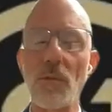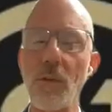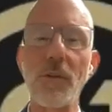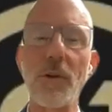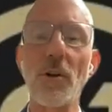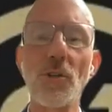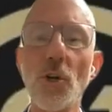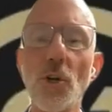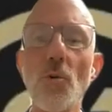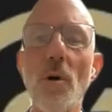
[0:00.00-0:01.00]
There are
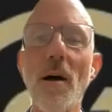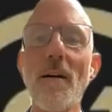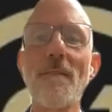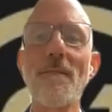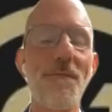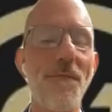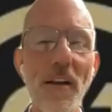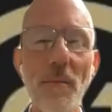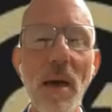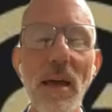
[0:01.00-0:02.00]
two
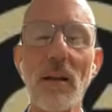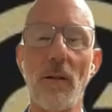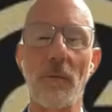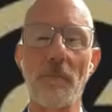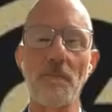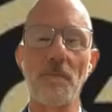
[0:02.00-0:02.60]
fundamental